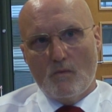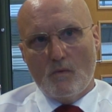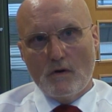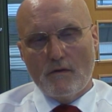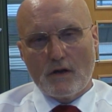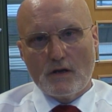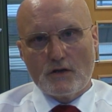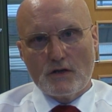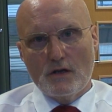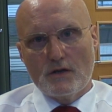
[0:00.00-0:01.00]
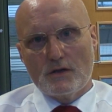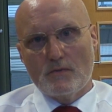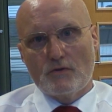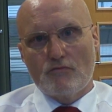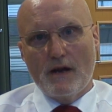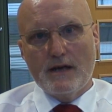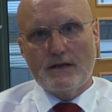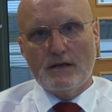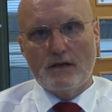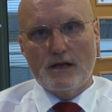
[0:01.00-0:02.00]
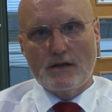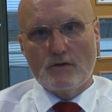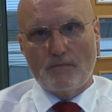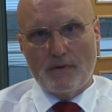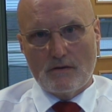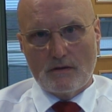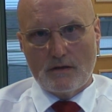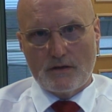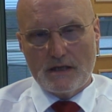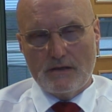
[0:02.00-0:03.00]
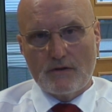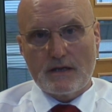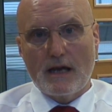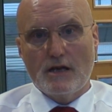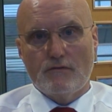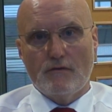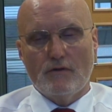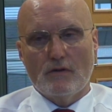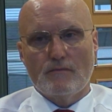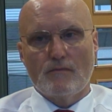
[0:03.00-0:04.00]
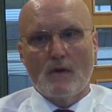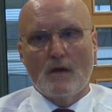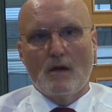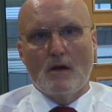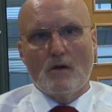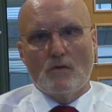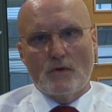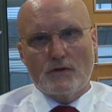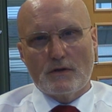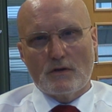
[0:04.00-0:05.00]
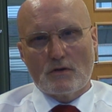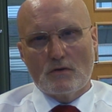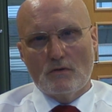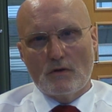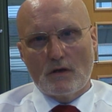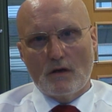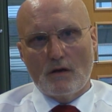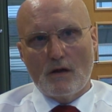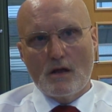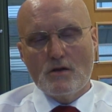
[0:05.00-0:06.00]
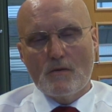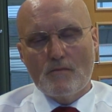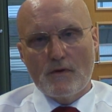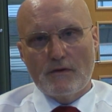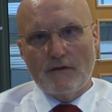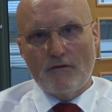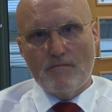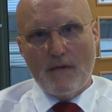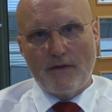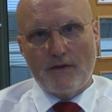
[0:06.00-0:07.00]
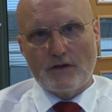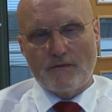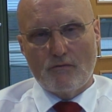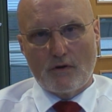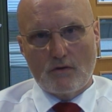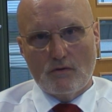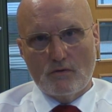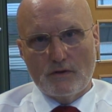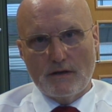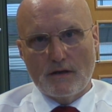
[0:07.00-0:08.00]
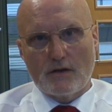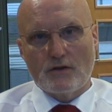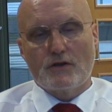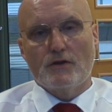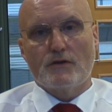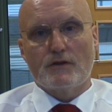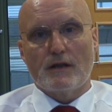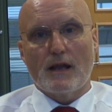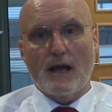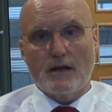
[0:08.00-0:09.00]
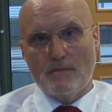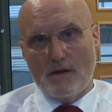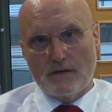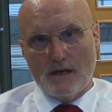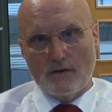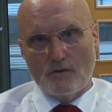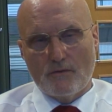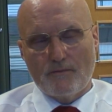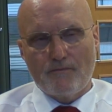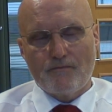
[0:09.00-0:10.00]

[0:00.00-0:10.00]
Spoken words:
One of the concerns that was raised in the Daniel Pelker Serious Case Review was that the school had got a number of different methods for recording the concerns that they had about Daniel.